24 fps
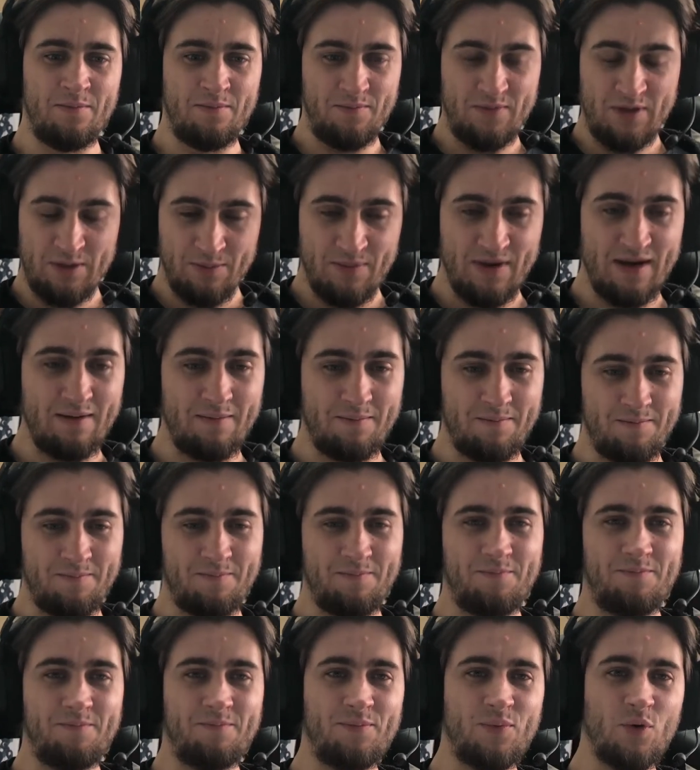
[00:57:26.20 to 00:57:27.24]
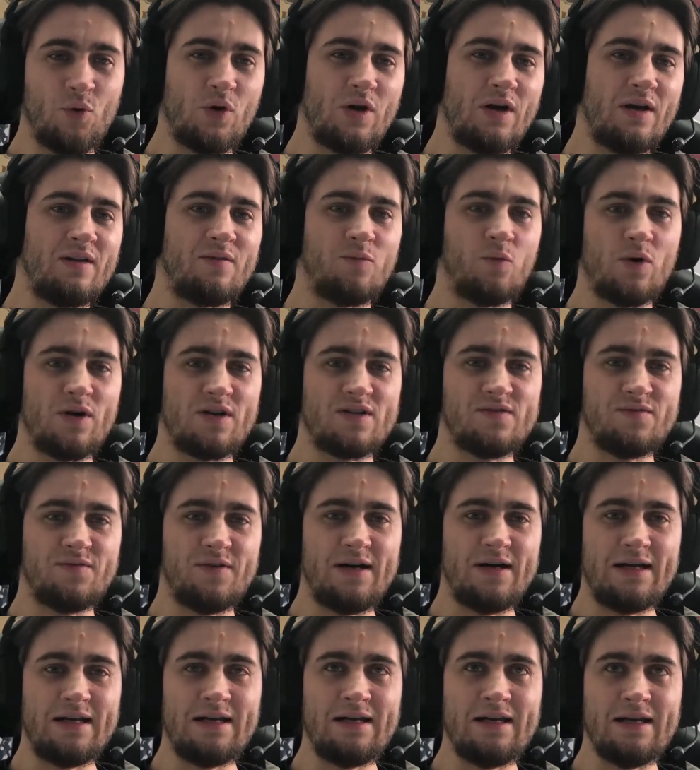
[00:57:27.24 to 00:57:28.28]
in my book, it works
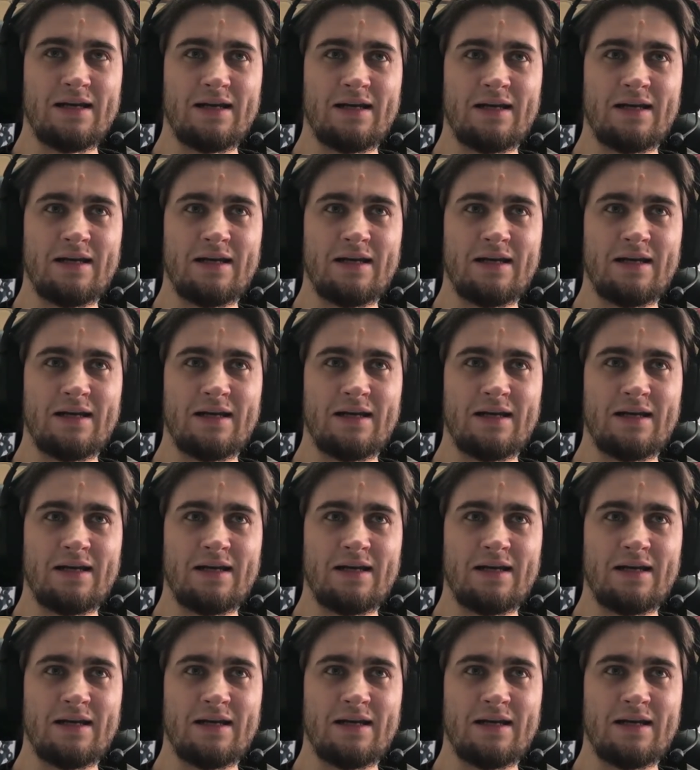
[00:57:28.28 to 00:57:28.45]
fine.